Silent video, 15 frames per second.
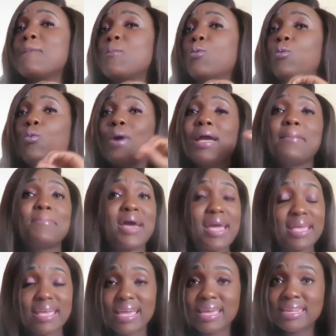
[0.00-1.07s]
way
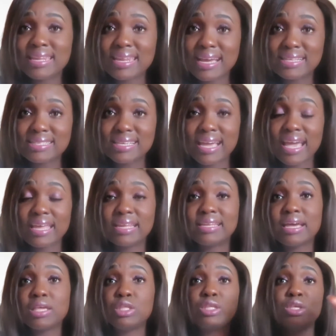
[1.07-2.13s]
back in the 1980s
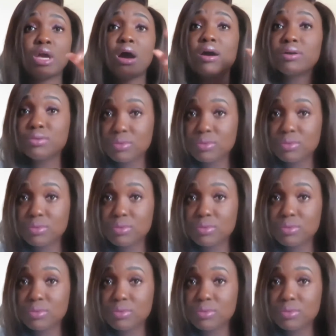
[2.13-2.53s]
that y'all